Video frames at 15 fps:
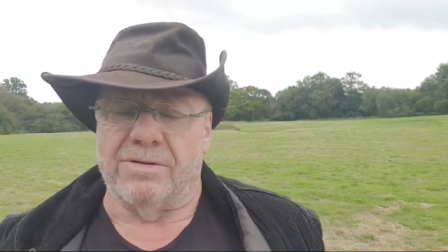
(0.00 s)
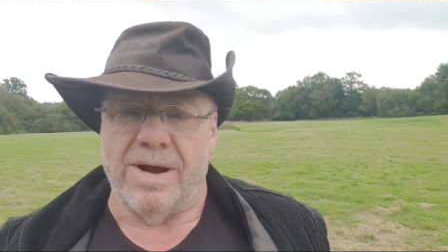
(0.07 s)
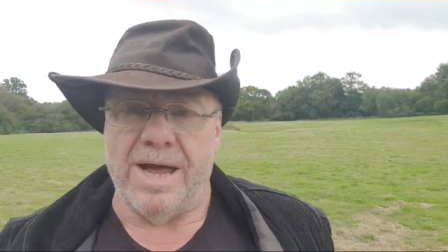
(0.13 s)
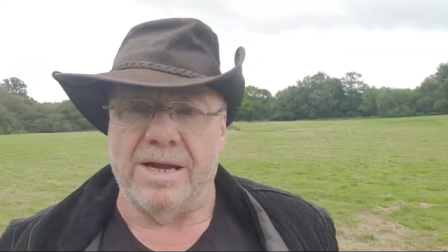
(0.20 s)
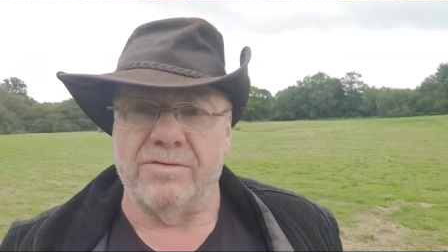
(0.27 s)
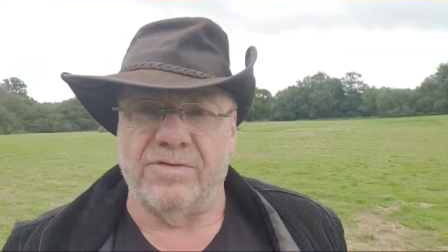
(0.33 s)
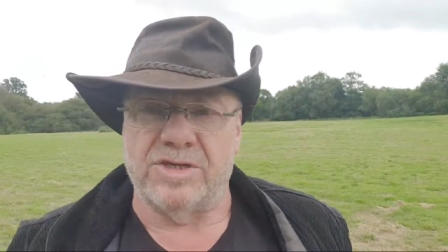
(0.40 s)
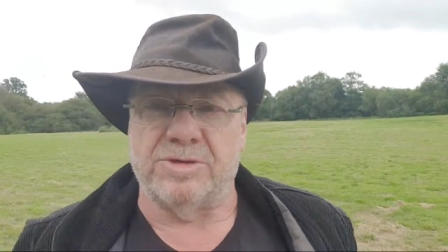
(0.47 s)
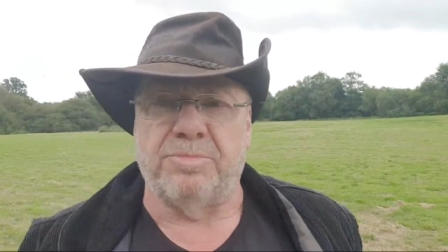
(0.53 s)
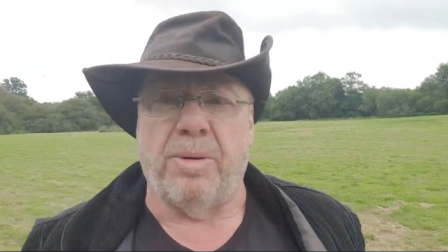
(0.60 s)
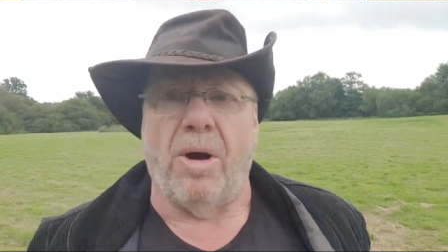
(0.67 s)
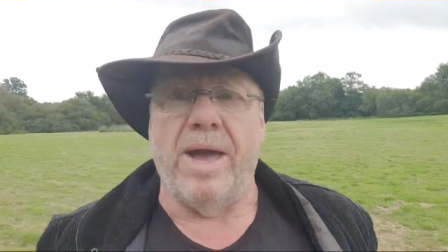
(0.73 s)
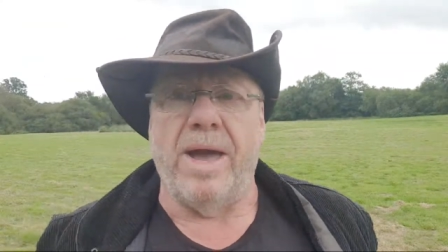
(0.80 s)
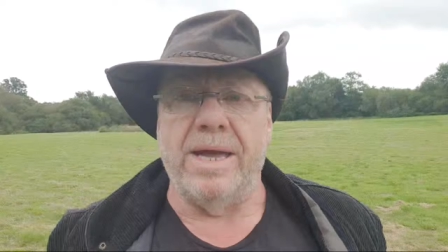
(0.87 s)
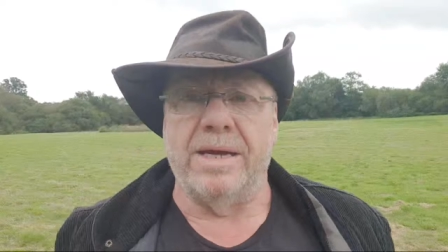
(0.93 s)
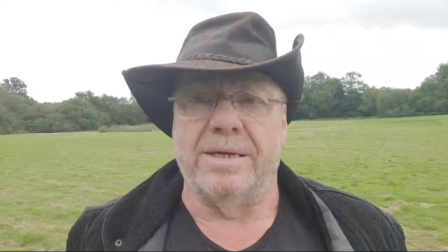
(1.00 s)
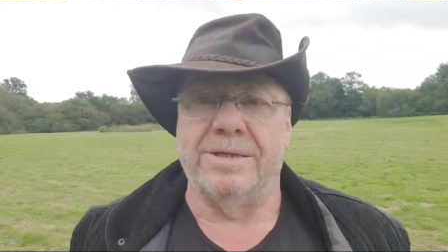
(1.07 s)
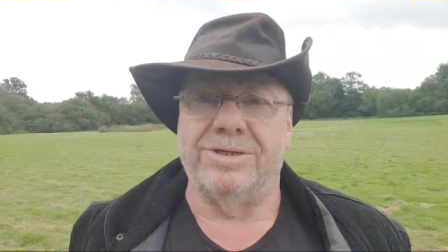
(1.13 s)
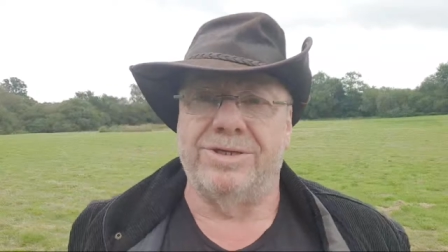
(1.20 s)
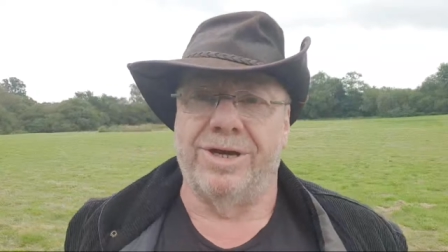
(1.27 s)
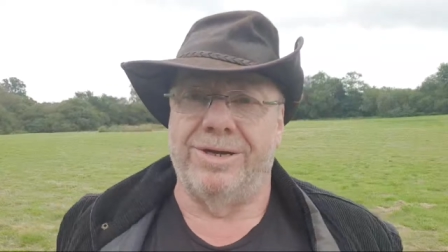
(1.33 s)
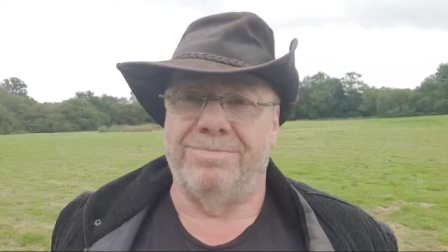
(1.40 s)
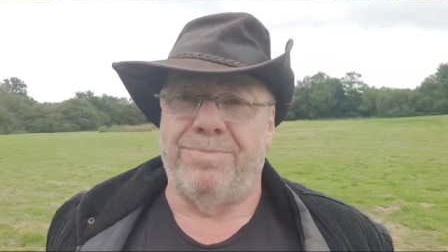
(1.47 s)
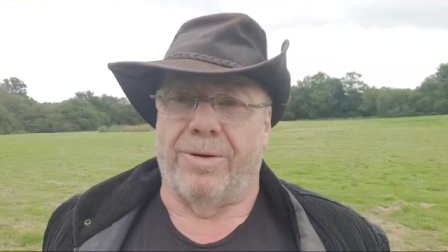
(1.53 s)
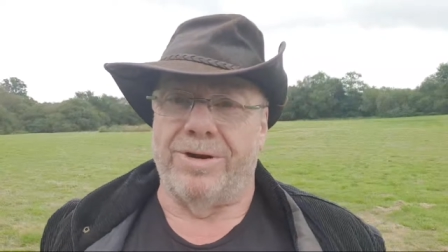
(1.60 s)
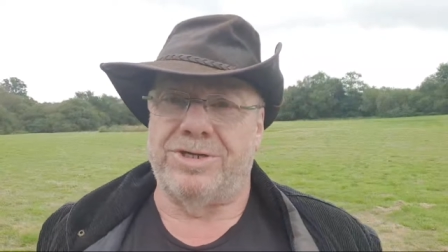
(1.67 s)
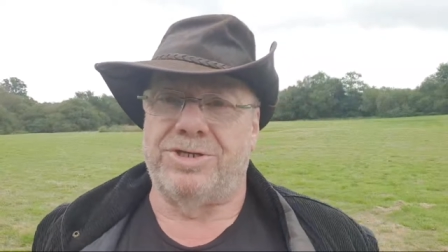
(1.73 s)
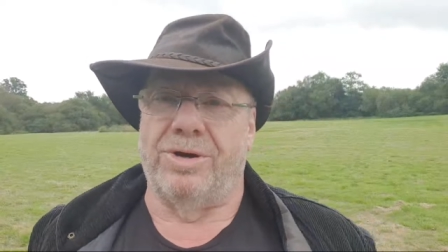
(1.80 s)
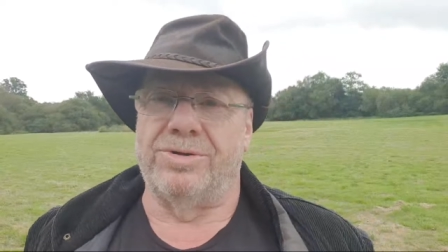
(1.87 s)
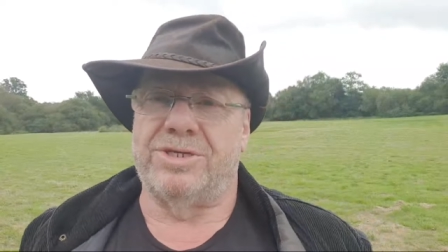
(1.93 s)
in Iran for spying, and
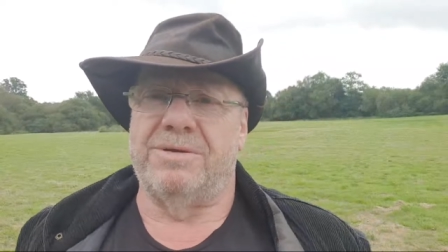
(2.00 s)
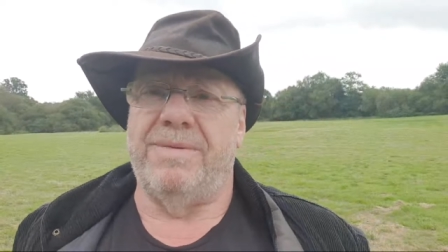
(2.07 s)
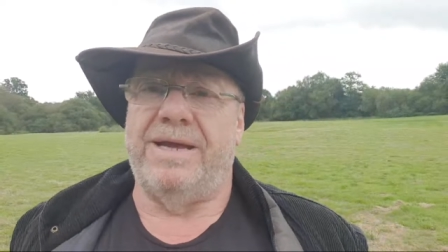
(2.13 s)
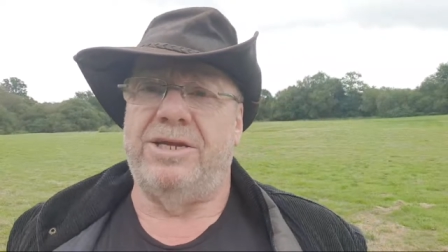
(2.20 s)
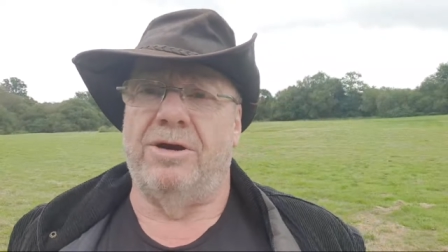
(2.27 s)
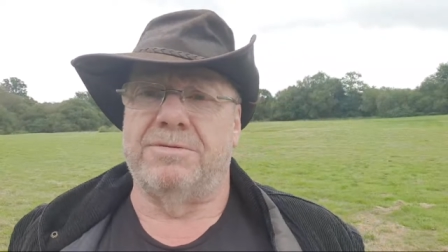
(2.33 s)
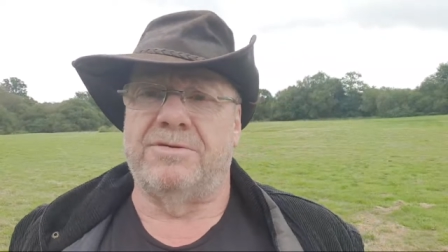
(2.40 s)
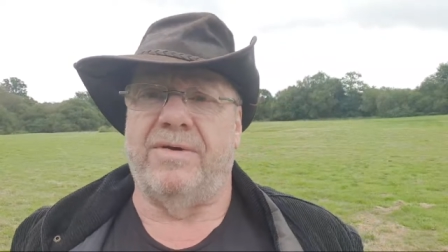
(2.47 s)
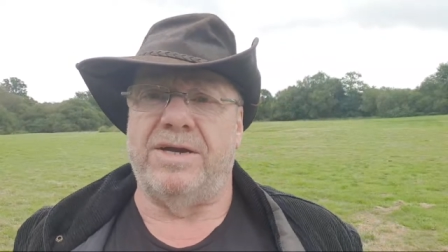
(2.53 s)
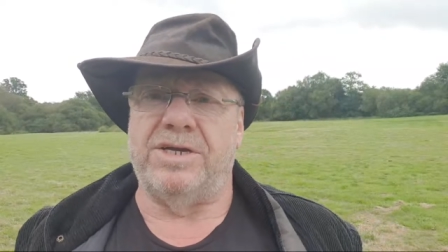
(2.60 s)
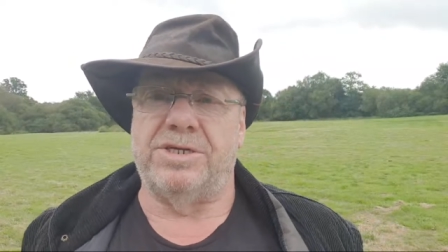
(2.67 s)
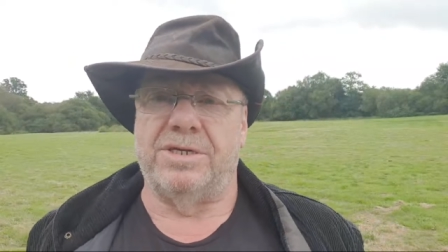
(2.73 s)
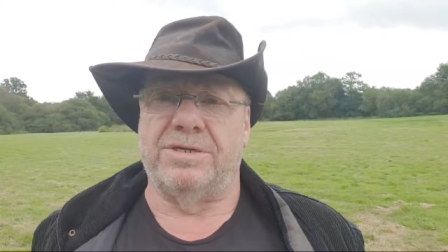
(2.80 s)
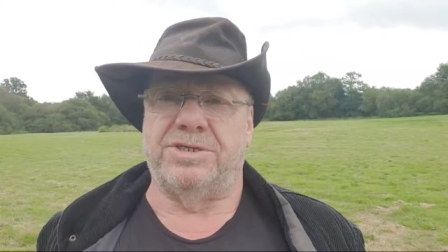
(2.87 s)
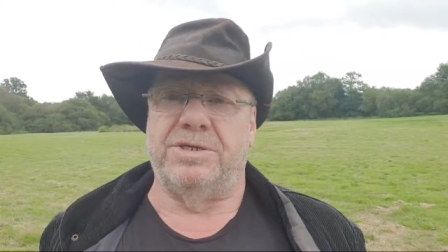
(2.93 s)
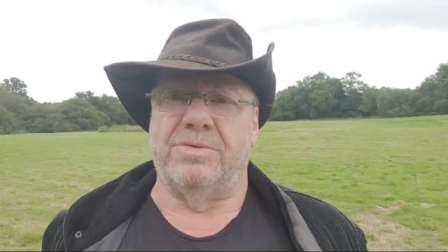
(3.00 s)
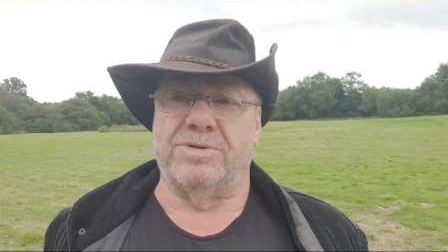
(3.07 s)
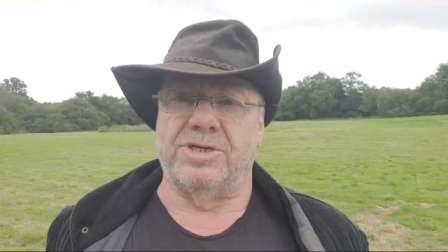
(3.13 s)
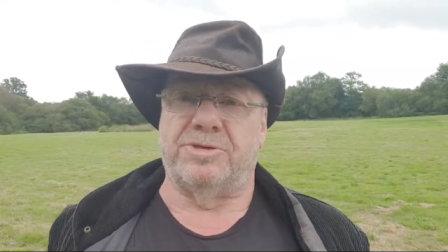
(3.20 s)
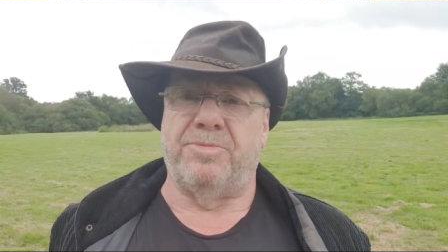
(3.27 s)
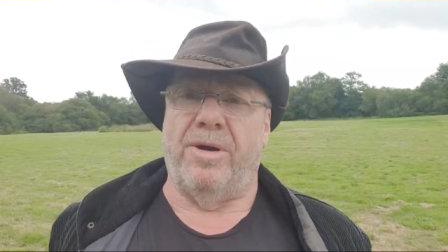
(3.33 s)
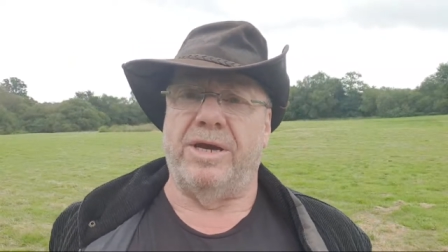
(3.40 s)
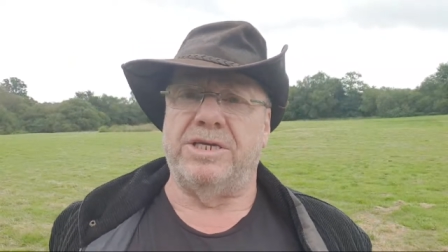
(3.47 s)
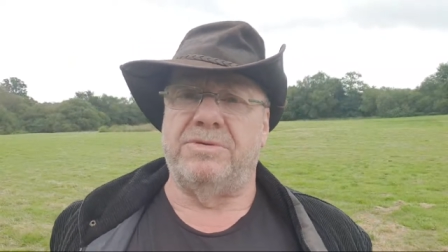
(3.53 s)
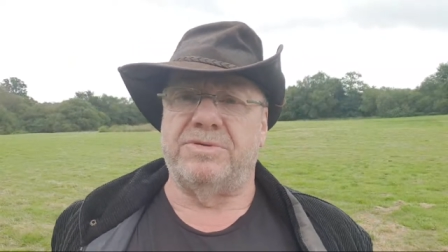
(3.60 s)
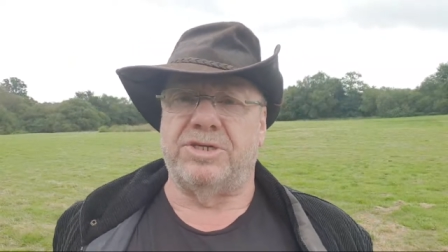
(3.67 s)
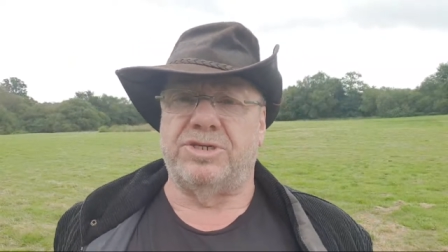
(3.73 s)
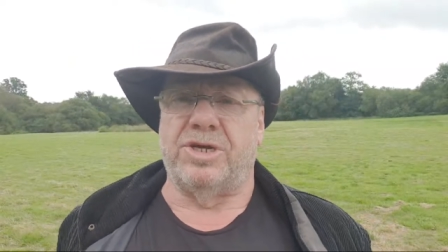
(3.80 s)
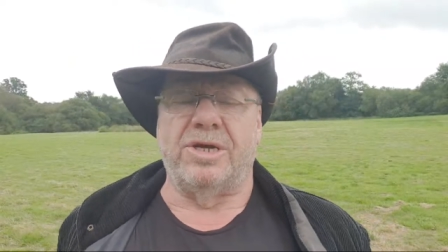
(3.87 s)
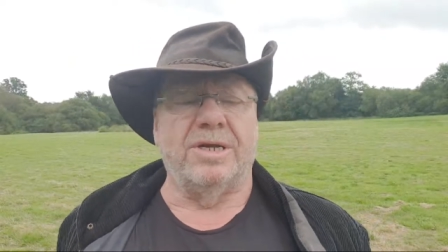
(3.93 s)
Boris Johnson made the observation that she wasn't spying, she was
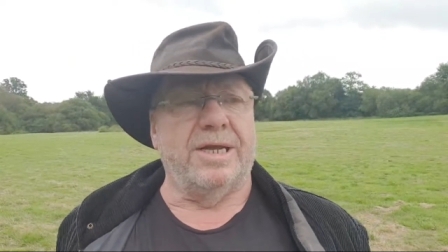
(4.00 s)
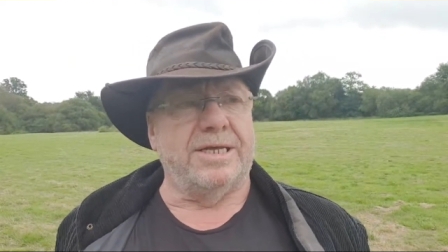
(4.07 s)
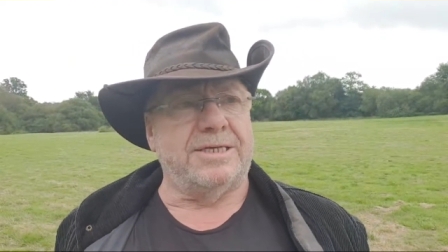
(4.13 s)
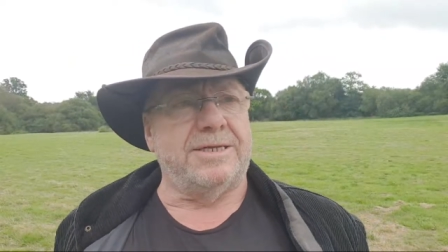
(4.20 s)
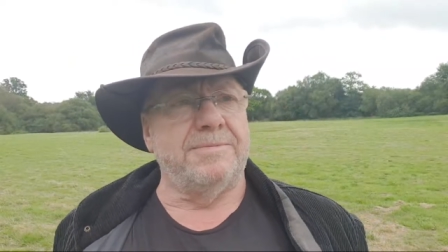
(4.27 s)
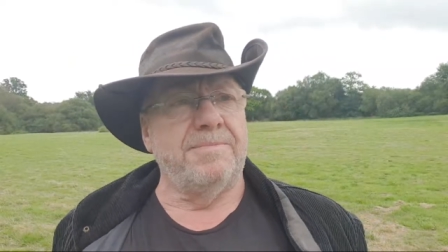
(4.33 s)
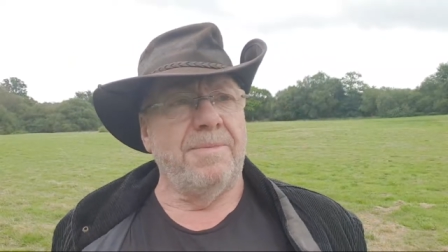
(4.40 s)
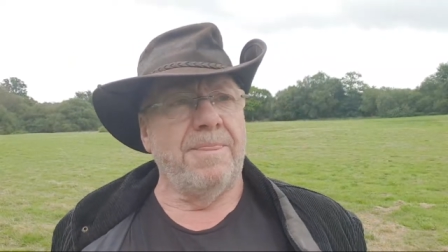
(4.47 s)
a journalist,